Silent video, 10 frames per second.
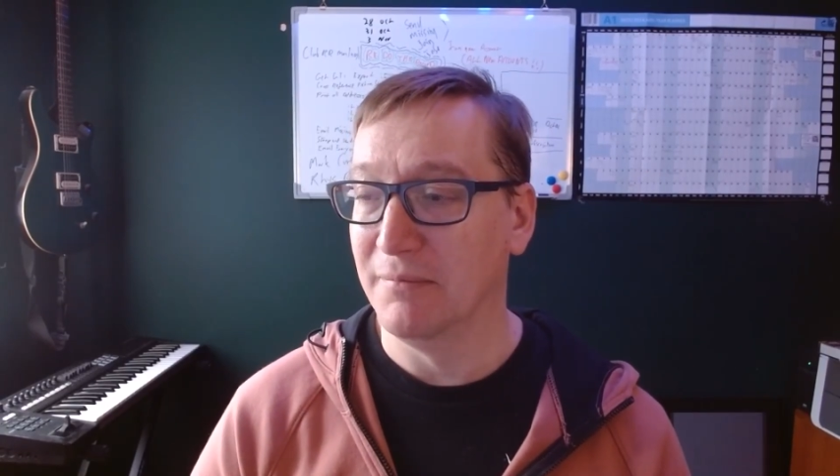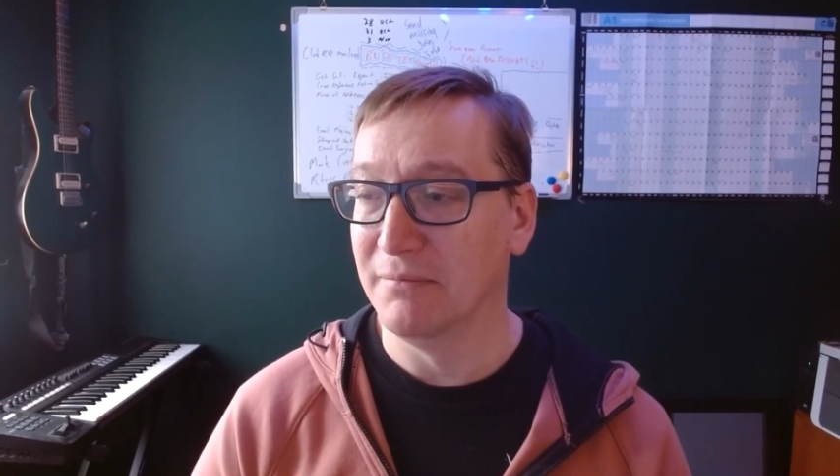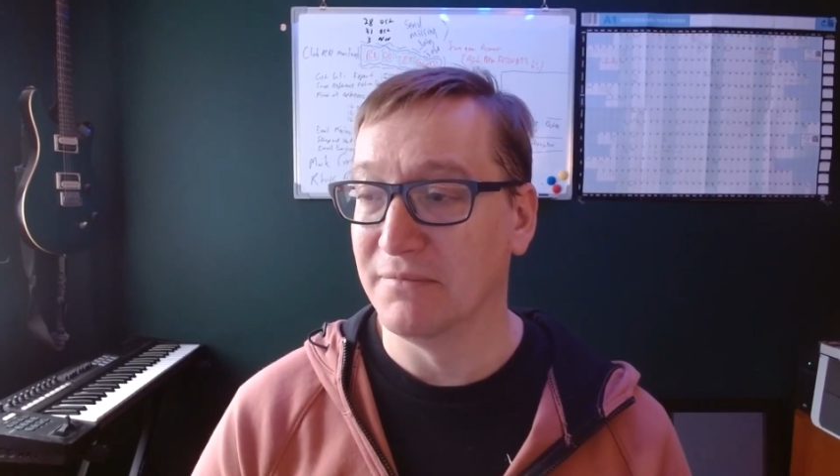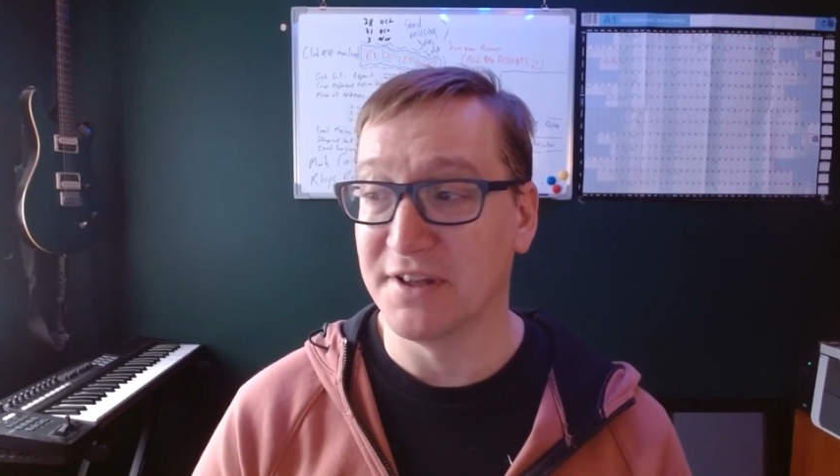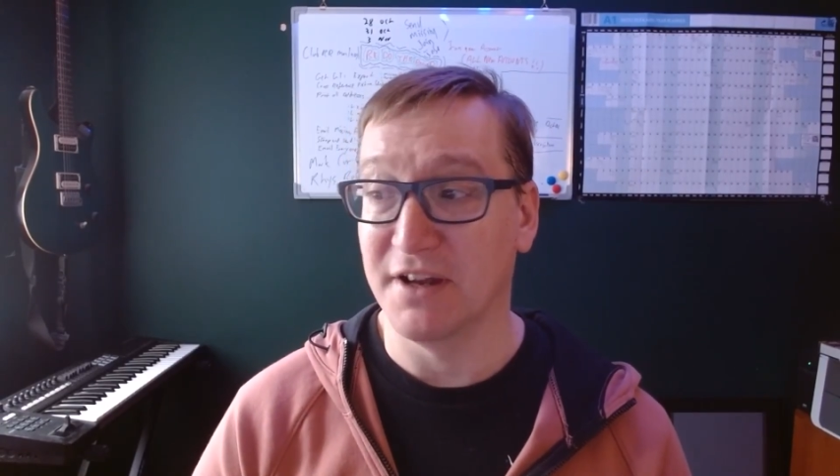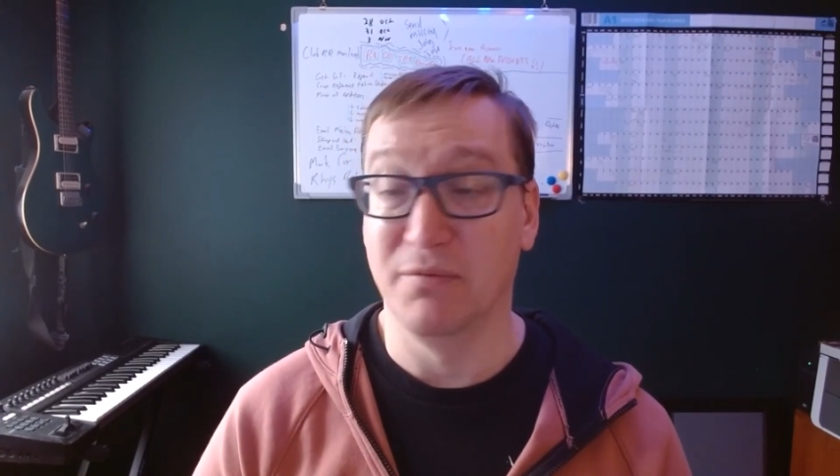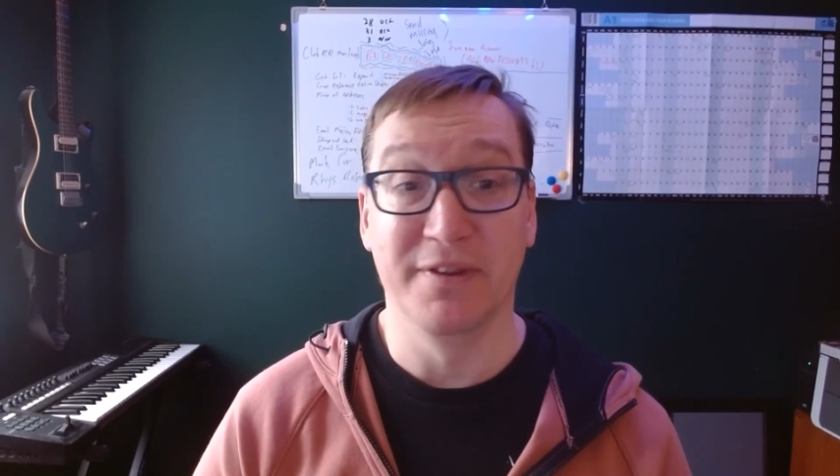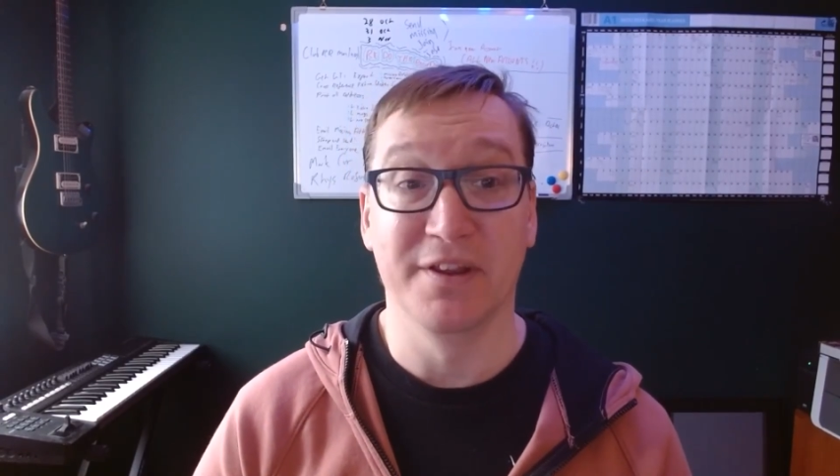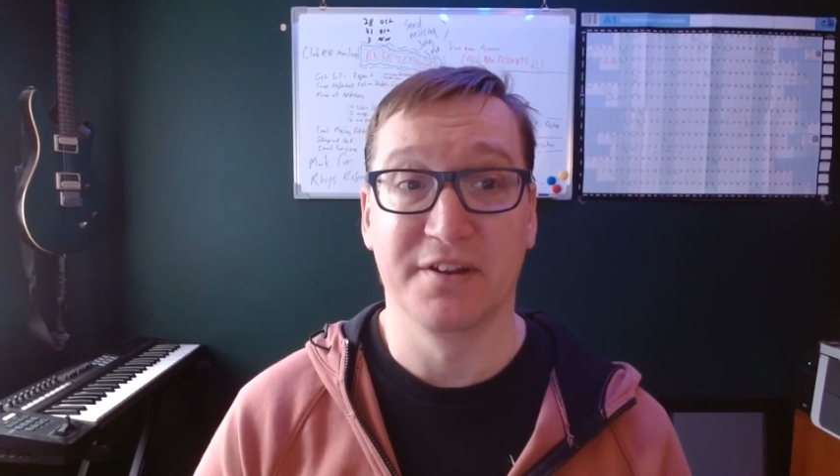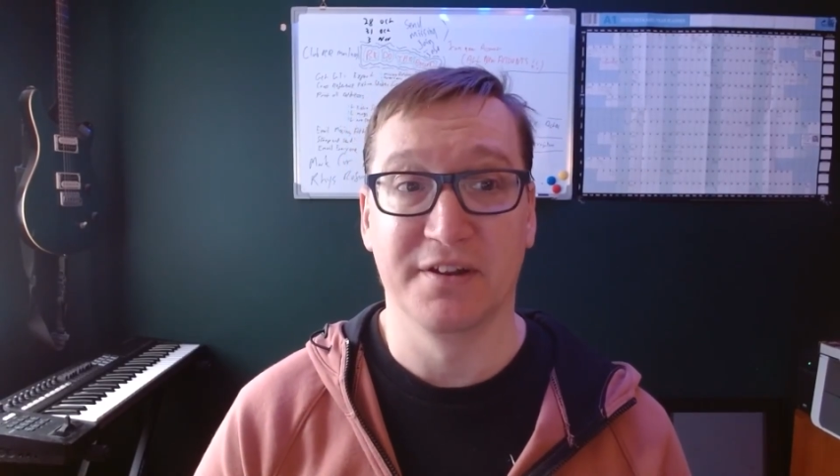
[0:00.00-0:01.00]
stuff
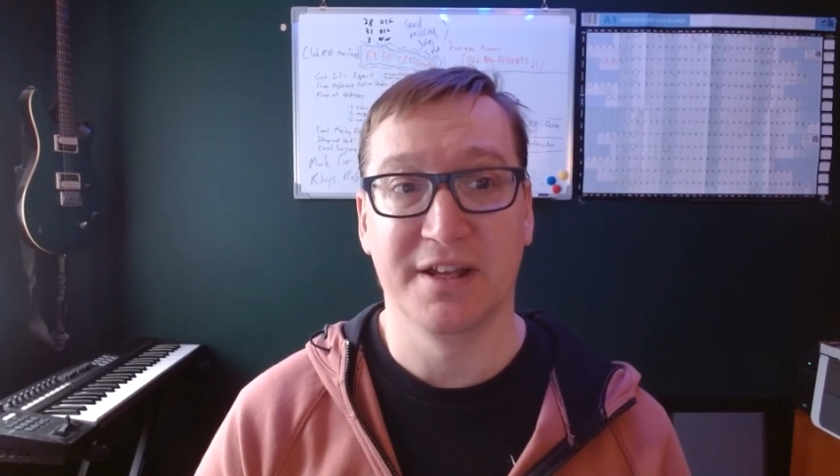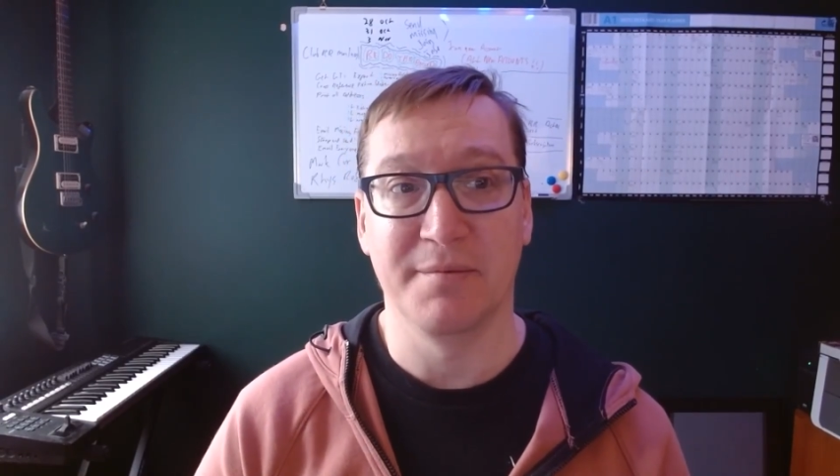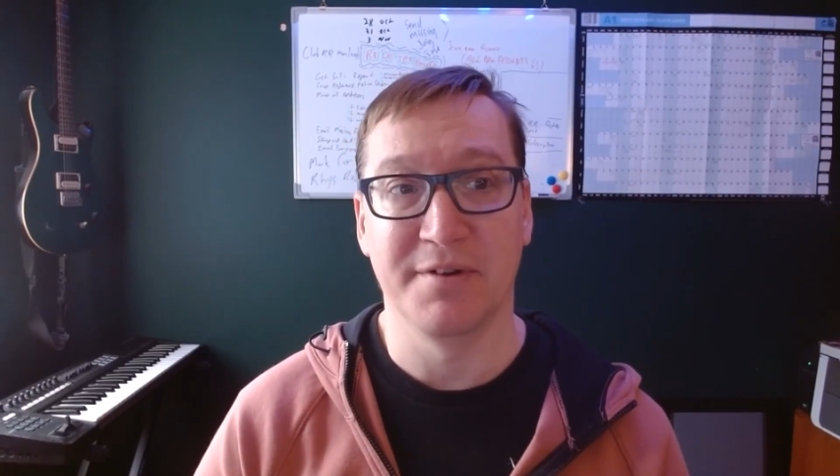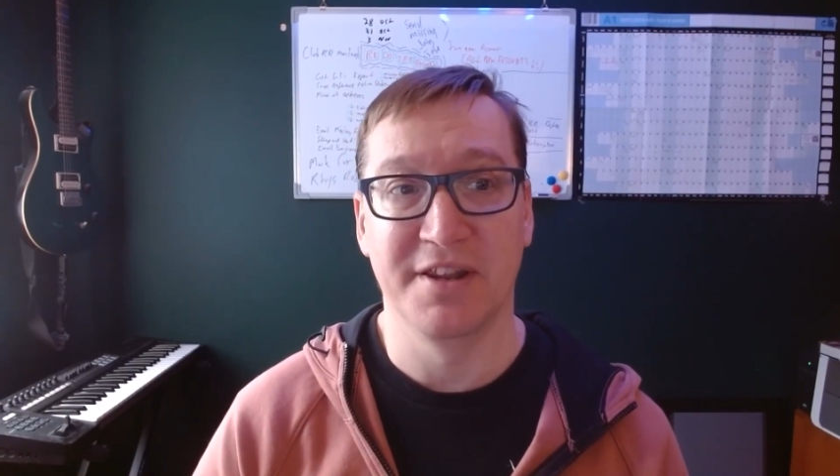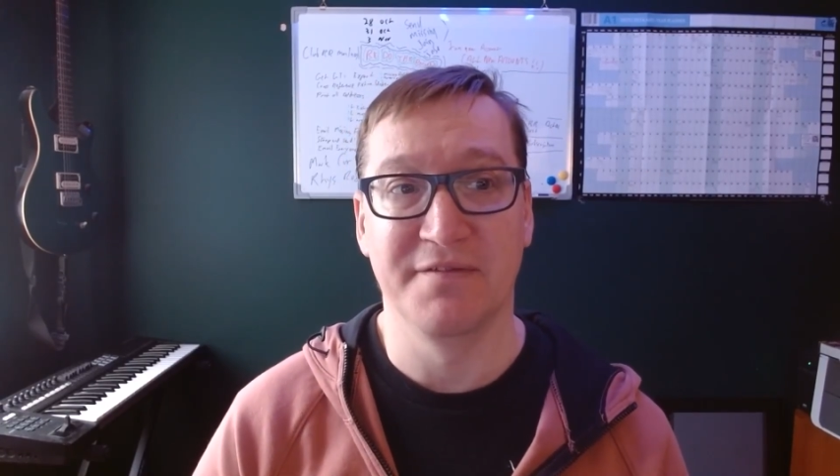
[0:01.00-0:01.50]
with us, coming to the